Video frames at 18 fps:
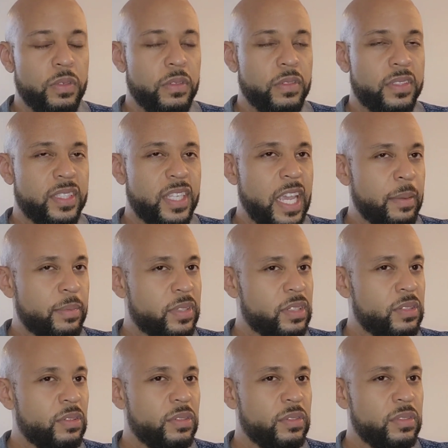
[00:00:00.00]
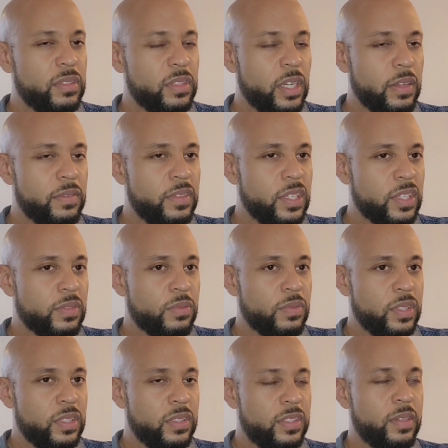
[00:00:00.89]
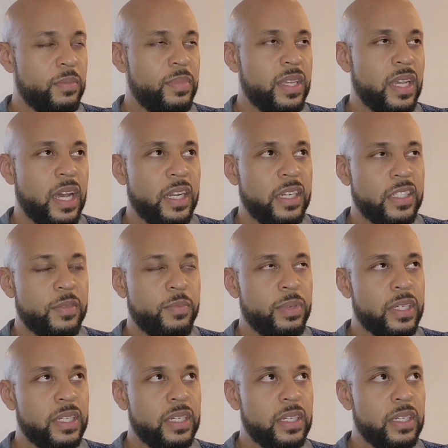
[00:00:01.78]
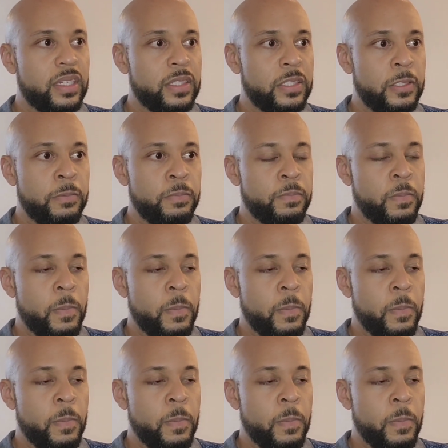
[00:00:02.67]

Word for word: skeptical of this one, to be honest, because